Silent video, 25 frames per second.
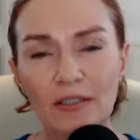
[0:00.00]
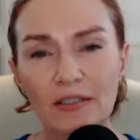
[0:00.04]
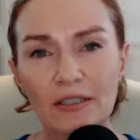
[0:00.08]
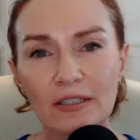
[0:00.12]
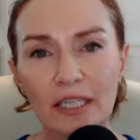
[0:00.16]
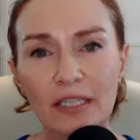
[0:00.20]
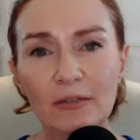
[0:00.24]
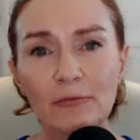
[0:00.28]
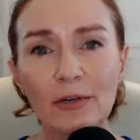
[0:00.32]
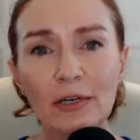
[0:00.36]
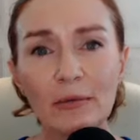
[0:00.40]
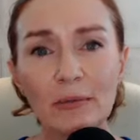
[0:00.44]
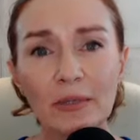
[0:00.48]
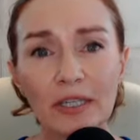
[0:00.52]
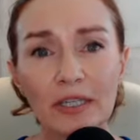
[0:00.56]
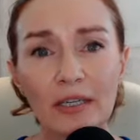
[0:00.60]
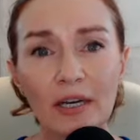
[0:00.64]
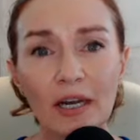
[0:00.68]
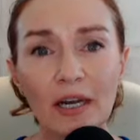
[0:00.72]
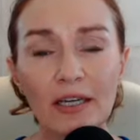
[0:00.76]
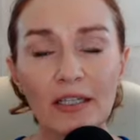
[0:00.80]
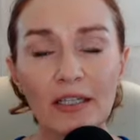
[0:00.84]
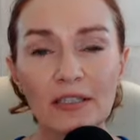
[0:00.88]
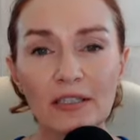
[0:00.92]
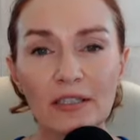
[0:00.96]
St. Raymond
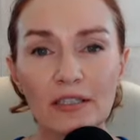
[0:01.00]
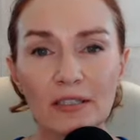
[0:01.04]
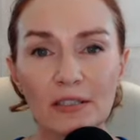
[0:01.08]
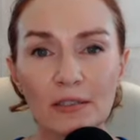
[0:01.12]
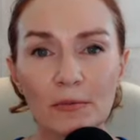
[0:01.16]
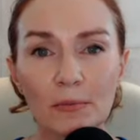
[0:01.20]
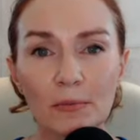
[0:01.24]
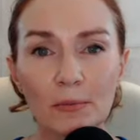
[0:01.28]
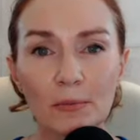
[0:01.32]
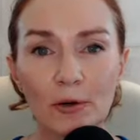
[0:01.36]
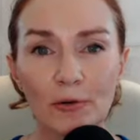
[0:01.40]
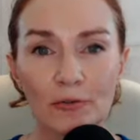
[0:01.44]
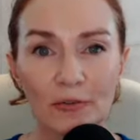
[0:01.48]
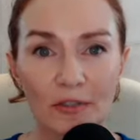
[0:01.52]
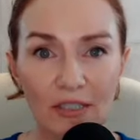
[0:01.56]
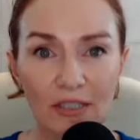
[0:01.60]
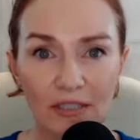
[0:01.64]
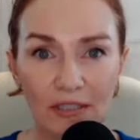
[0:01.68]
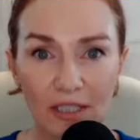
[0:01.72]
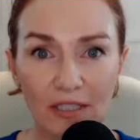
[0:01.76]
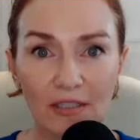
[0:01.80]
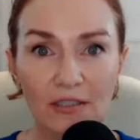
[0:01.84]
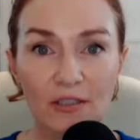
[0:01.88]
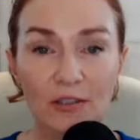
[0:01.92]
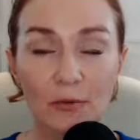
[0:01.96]
Nonatus is the
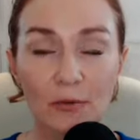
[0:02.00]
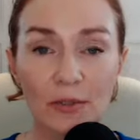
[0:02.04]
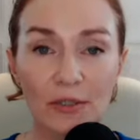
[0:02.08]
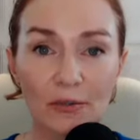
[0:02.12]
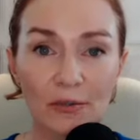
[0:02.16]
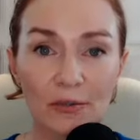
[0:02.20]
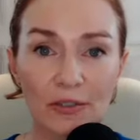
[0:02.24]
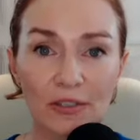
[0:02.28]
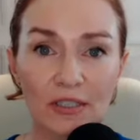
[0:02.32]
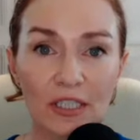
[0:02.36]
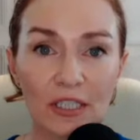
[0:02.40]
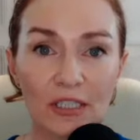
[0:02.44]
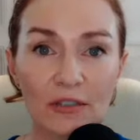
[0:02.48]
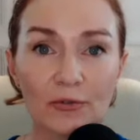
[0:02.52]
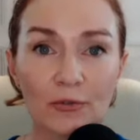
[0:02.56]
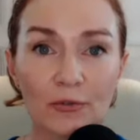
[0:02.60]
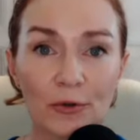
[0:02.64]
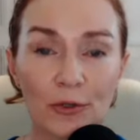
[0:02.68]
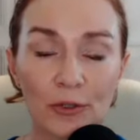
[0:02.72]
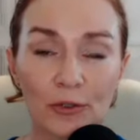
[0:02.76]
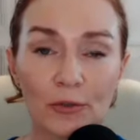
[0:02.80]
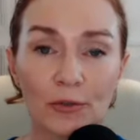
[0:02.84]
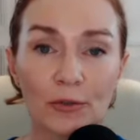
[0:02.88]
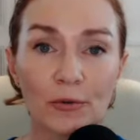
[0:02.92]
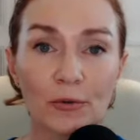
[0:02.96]
perfect saint to intercede
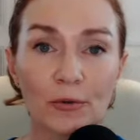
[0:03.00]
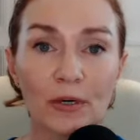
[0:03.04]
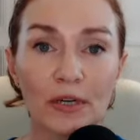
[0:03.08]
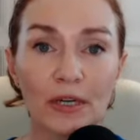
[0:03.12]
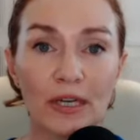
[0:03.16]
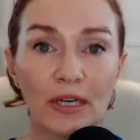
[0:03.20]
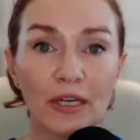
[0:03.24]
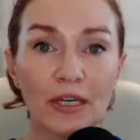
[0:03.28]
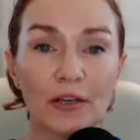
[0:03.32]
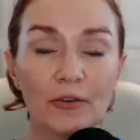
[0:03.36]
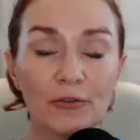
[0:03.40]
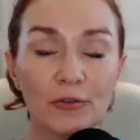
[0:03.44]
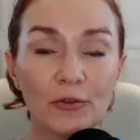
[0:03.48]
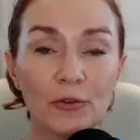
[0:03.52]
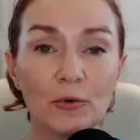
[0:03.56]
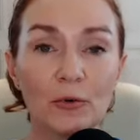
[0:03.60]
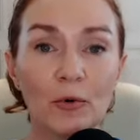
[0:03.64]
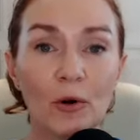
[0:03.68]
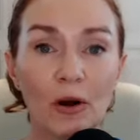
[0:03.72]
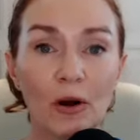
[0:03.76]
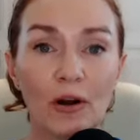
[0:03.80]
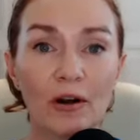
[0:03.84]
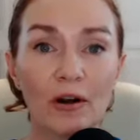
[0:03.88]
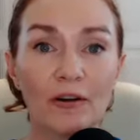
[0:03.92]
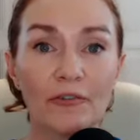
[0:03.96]
for you if
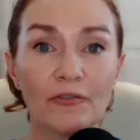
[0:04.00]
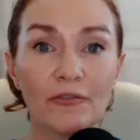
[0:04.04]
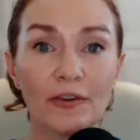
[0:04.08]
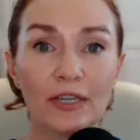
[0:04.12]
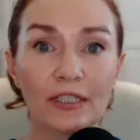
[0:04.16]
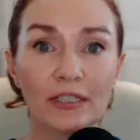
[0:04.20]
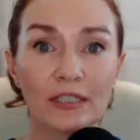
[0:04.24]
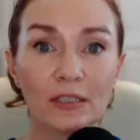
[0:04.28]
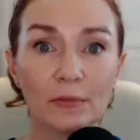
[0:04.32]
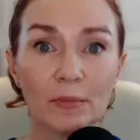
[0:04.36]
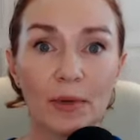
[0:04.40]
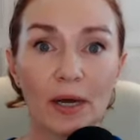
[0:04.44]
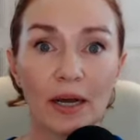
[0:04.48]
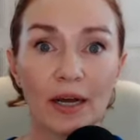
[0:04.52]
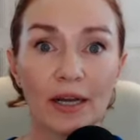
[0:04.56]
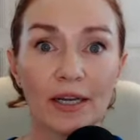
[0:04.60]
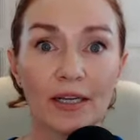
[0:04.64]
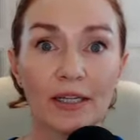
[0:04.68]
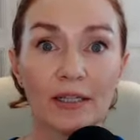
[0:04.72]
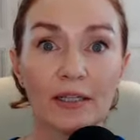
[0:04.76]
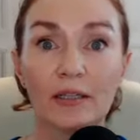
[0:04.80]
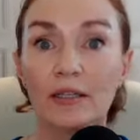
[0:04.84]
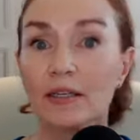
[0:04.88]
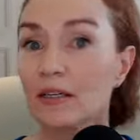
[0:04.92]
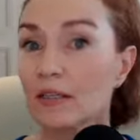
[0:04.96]
you are affected
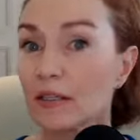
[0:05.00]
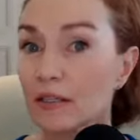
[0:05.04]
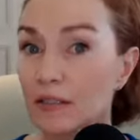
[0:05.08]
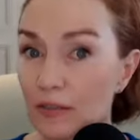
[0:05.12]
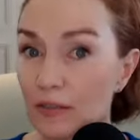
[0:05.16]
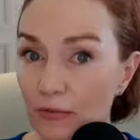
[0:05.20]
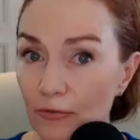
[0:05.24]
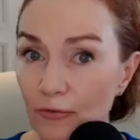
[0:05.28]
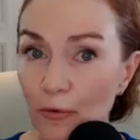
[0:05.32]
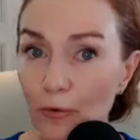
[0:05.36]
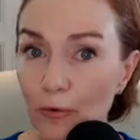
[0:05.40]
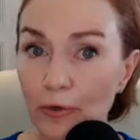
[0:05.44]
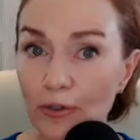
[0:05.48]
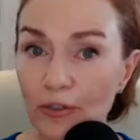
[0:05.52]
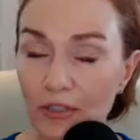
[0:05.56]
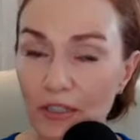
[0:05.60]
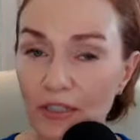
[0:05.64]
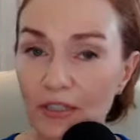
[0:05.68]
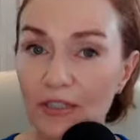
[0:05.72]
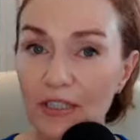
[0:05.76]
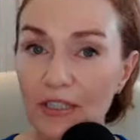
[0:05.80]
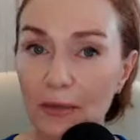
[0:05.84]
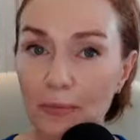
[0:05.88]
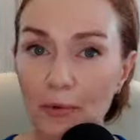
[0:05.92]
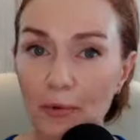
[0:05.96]
by divorce
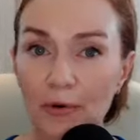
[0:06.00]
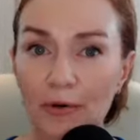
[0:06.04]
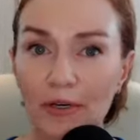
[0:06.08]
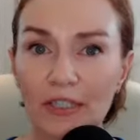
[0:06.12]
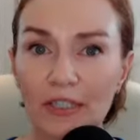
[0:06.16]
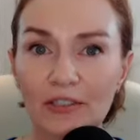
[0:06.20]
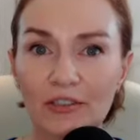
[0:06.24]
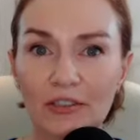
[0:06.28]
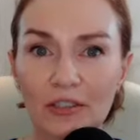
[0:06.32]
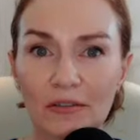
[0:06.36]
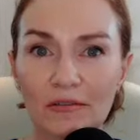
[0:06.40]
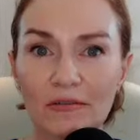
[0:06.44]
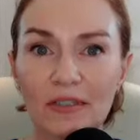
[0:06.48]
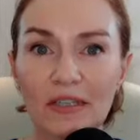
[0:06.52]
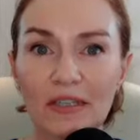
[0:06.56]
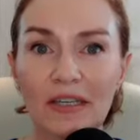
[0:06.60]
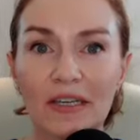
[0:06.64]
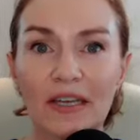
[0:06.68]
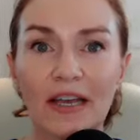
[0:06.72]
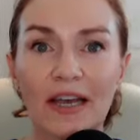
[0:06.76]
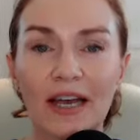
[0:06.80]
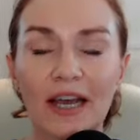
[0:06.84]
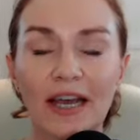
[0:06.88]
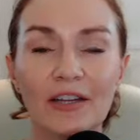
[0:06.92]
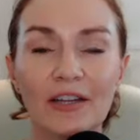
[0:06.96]
and separation.
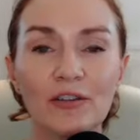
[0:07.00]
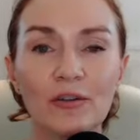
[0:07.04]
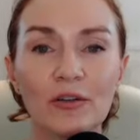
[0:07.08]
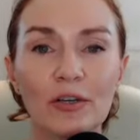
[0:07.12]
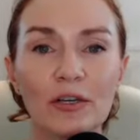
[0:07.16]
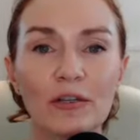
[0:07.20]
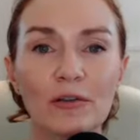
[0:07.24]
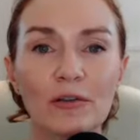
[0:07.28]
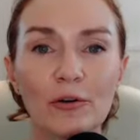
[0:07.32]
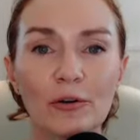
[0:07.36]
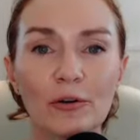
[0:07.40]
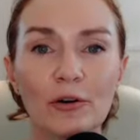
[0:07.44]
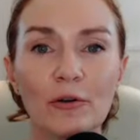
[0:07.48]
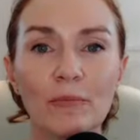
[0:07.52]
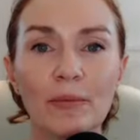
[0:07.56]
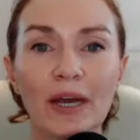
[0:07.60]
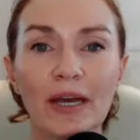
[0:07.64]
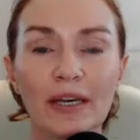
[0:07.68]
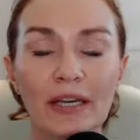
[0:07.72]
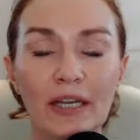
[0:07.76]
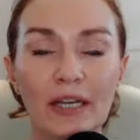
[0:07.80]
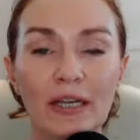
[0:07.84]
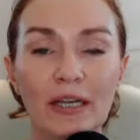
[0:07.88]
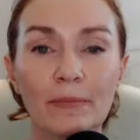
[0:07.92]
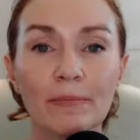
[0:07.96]
And you can learn
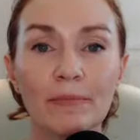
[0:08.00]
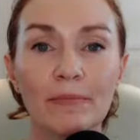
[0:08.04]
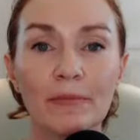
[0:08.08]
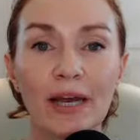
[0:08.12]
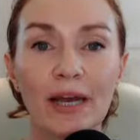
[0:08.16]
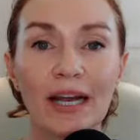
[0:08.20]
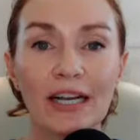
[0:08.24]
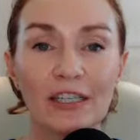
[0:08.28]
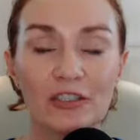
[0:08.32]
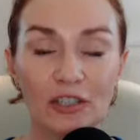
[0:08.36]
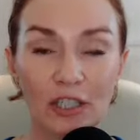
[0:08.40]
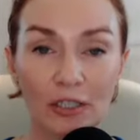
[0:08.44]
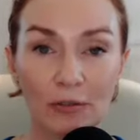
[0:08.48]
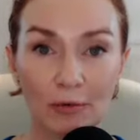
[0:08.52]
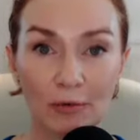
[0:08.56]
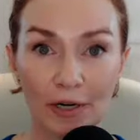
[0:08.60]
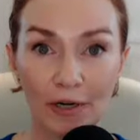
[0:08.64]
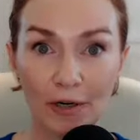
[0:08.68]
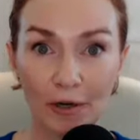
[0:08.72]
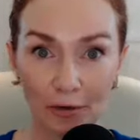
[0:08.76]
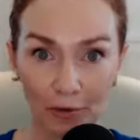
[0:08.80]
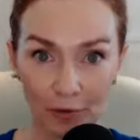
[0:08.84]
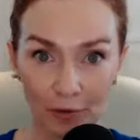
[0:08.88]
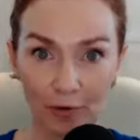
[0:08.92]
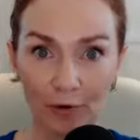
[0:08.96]
about him actually
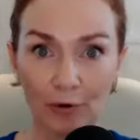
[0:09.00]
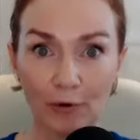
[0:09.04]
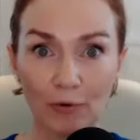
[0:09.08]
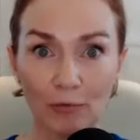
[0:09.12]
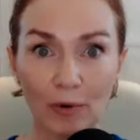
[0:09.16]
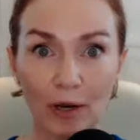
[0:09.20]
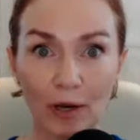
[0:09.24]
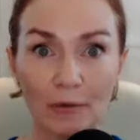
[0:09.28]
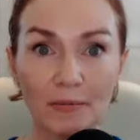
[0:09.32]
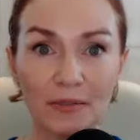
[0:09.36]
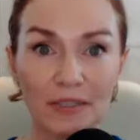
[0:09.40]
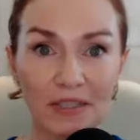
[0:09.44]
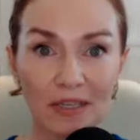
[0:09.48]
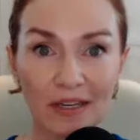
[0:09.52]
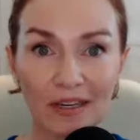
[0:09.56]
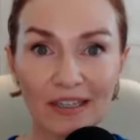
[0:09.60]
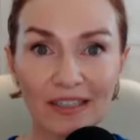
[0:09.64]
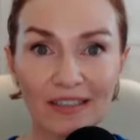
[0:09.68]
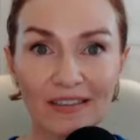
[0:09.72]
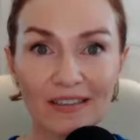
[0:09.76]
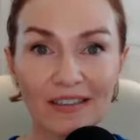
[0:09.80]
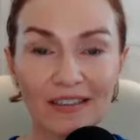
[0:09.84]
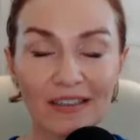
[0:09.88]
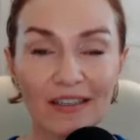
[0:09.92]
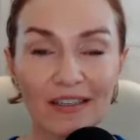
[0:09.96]
right on our own
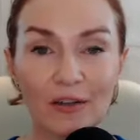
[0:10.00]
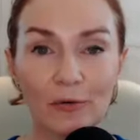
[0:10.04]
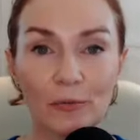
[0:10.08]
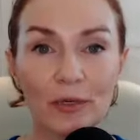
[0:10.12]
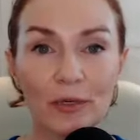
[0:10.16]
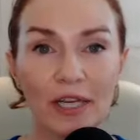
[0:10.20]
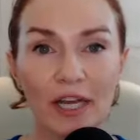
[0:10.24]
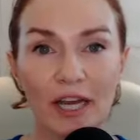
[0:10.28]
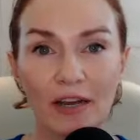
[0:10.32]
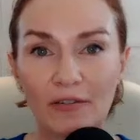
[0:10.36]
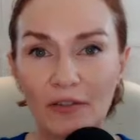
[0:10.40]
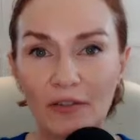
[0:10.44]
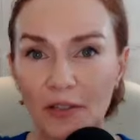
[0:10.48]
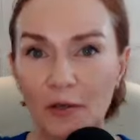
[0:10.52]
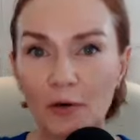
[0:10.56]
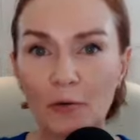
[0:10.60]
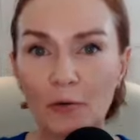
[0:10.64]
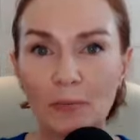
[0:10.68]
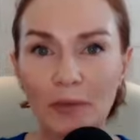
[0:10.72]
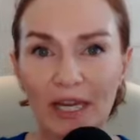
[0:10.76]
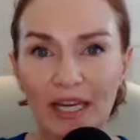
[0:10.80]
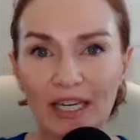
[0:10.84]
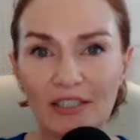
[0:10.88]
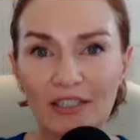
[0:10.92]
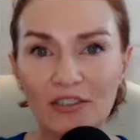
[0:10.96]
website. We have a
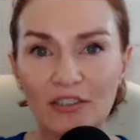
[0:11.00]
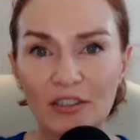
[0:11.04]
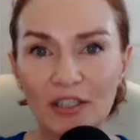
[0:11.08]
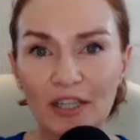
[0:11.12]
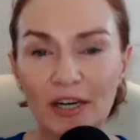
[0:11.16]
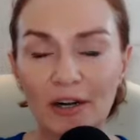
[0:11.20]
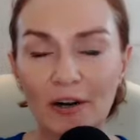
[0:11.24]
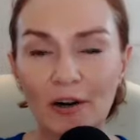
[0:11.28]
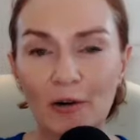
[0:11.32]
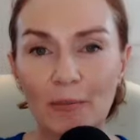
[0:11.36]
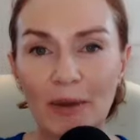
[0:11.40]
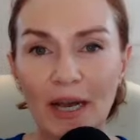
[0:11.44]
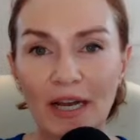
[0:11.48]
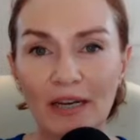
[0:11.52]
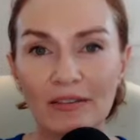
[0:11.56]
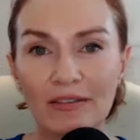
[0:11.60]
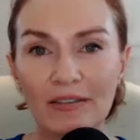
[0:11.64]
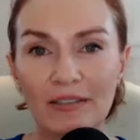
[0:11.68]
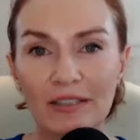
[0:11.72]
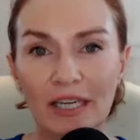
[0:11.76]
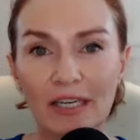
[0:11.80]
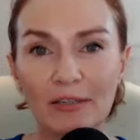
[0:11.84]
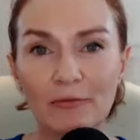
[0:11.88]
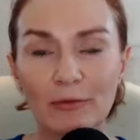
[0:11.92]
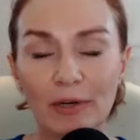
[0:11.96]
little page there
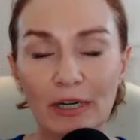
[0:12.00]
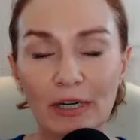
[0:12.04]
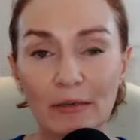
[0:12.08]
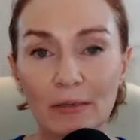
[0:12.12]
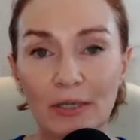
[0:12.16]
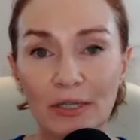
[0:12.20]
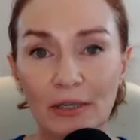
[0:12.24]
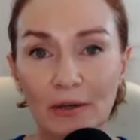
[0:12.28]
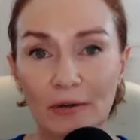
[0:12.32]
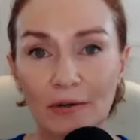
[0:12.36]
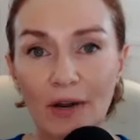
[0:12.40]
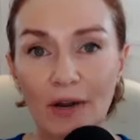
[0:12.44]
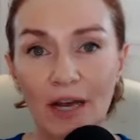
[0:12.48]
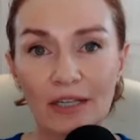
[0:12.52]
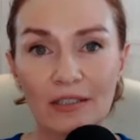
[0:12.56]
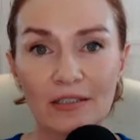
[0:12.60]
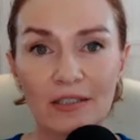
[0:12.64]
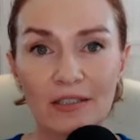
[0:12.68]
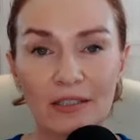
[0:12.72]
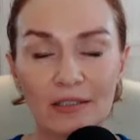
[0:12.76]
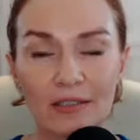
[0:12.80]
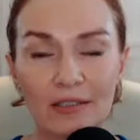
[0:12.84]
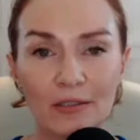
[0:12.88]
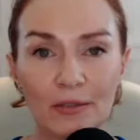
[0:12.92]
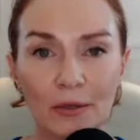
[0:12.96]
about St. Raymond
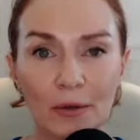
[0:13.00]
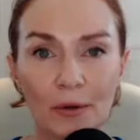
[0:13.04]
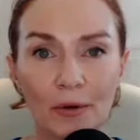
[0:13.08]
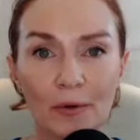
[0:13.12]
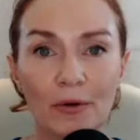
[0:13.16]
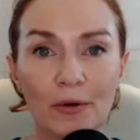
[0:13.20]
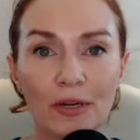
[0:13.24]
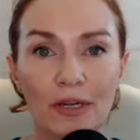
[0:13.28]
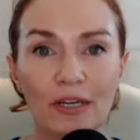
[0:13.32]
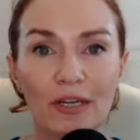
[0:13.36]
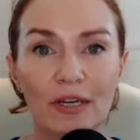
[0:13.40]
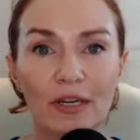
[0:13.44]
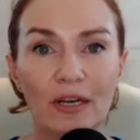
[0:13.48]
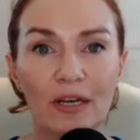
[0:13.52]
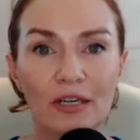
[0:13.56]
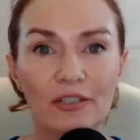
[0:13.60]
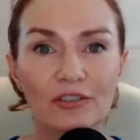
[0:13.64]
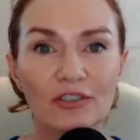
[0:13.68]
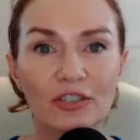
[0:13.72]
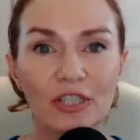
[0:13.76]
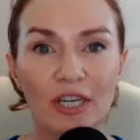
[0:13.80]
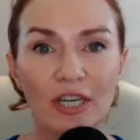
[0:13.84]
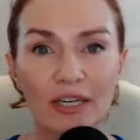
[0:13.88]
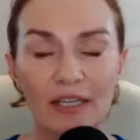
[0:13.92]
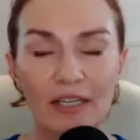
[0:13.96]
Nonatus. So
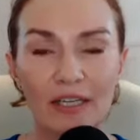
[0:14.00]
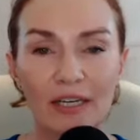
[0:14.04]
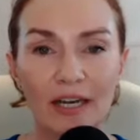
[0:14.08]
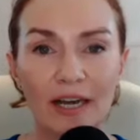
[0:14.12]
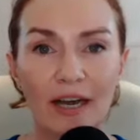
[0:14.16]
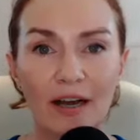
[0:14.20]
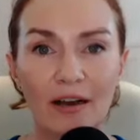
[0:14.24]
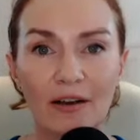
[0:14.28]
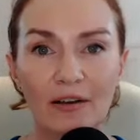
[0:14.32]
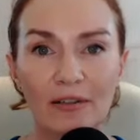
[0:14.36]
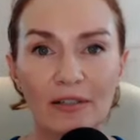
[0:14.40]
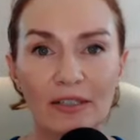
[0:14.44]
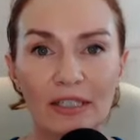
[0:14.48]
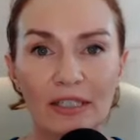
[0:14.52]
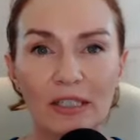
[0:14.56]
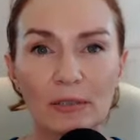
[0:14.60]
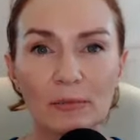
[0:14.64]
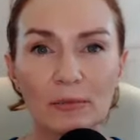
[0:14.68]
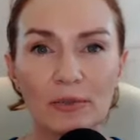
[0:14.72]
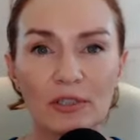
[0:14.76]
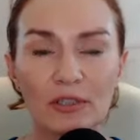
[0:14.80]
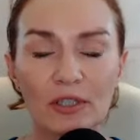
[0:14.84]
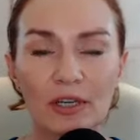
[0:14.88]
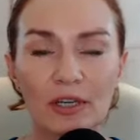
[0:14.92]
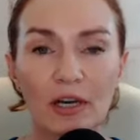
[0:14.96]
check it out.
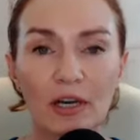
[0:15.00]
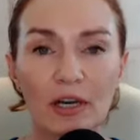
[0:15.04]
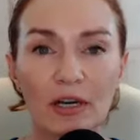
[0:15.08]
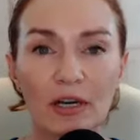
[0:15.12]
He was